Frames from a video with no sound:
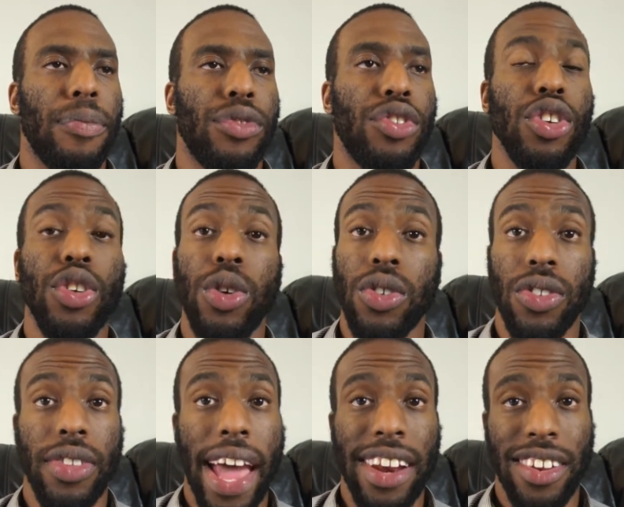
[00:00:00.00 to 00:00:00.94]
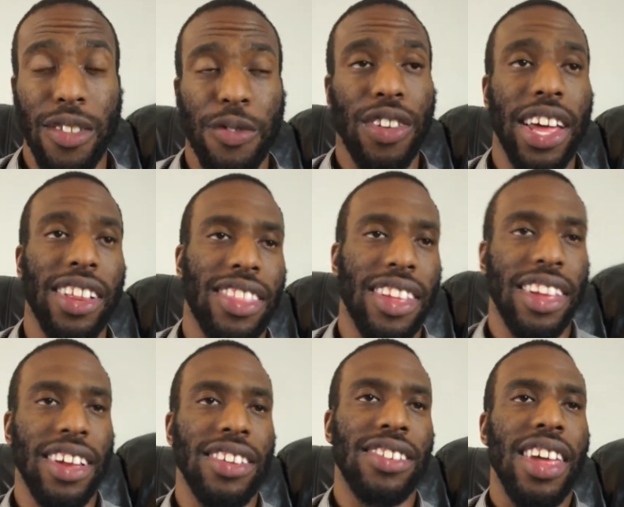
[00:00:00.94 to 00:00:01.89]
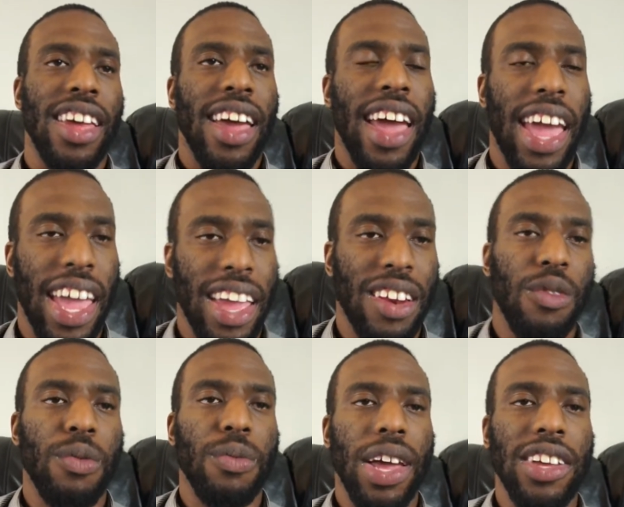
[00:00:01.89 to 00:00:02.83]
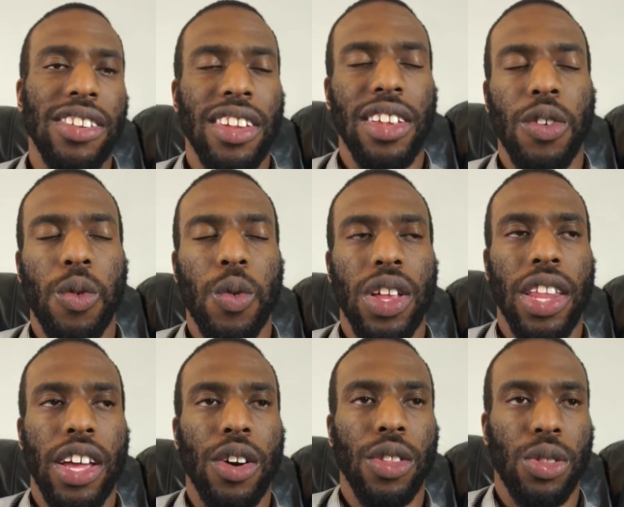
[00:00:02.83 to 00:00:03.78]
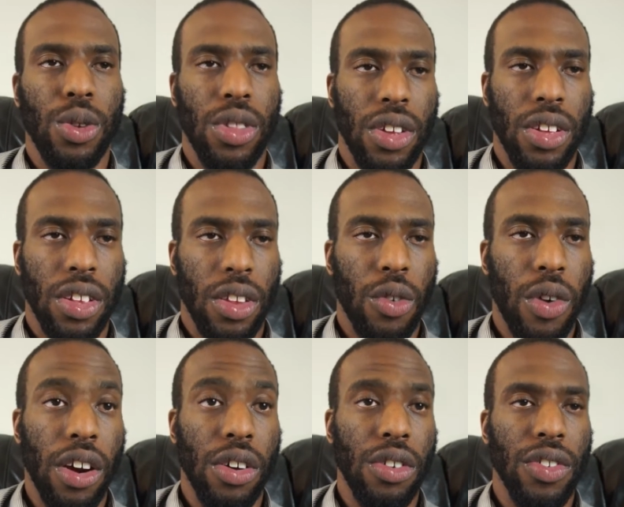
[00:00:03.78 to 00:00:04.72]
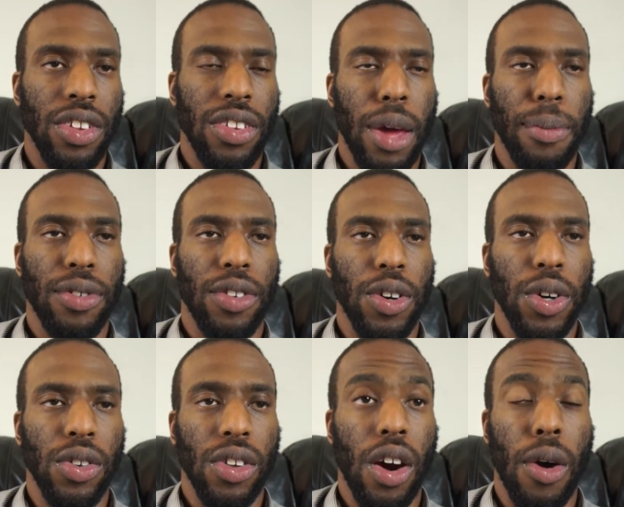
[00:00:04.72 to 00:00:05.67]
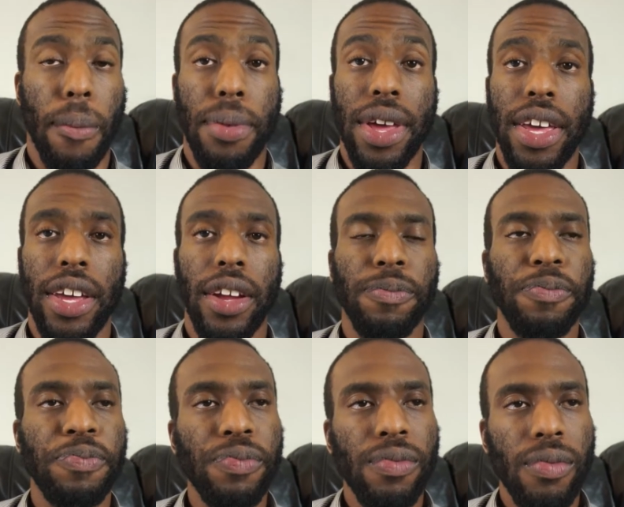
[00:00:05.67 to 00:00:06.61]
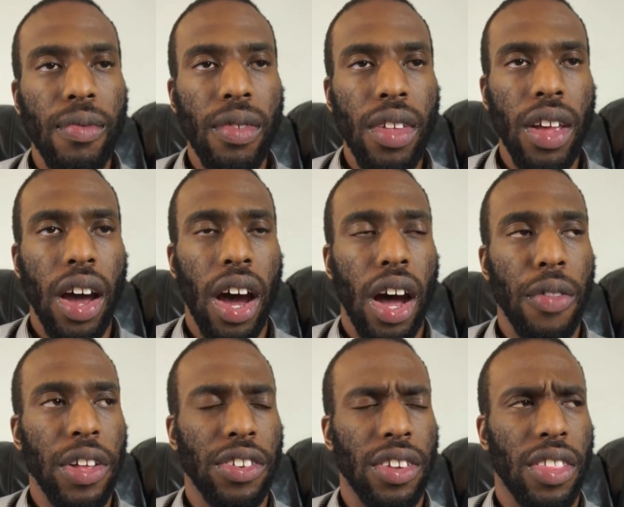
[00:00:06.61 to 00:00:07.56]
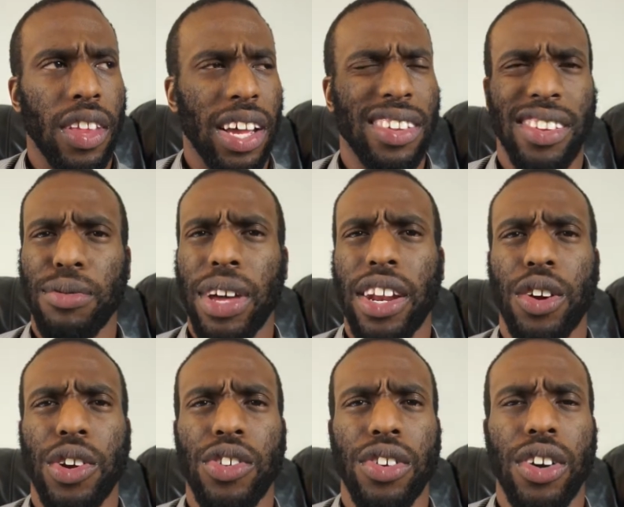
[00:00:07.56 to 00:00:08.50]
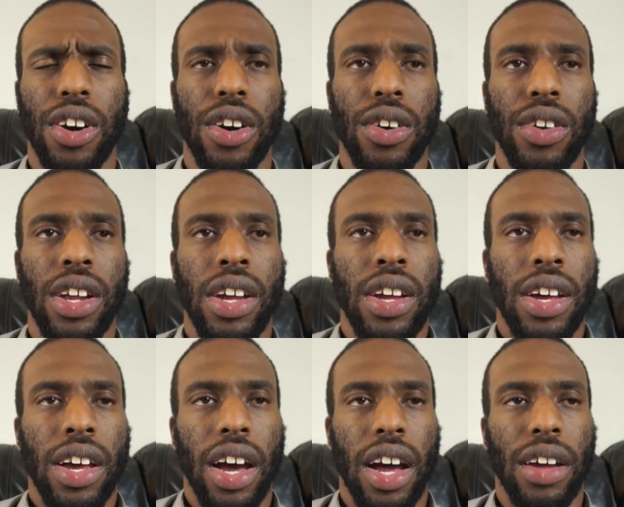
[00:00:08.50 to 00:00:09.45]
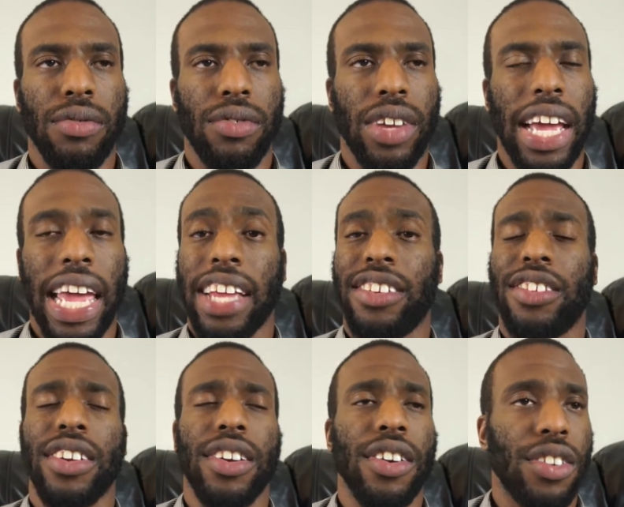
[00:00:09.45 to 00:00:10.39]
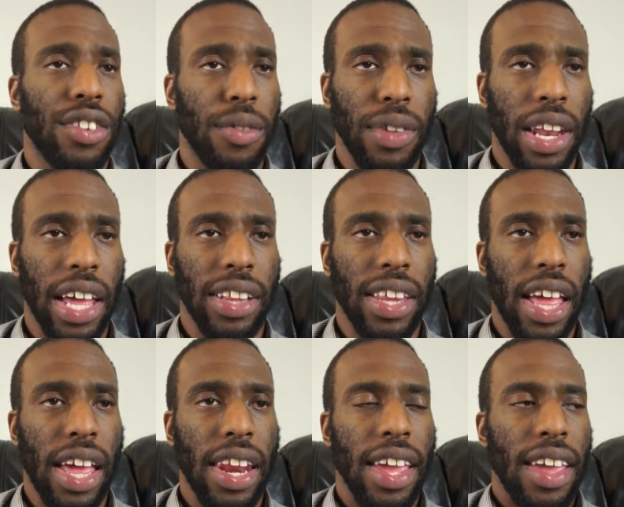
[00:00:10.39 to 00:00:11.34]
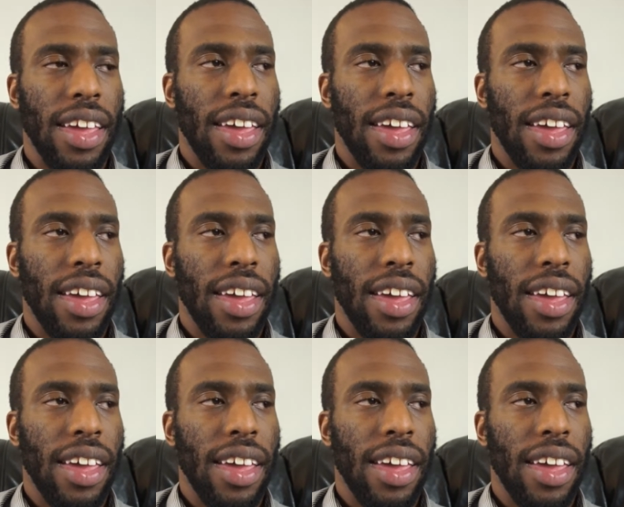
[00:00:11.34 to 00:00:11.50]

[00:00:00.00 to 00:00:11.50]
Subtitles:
She used that to deflect things. And basically, when they go through the chronicle of this episode, it's called Big. There's, I guess, some kind of creature called Gigantic or something like that.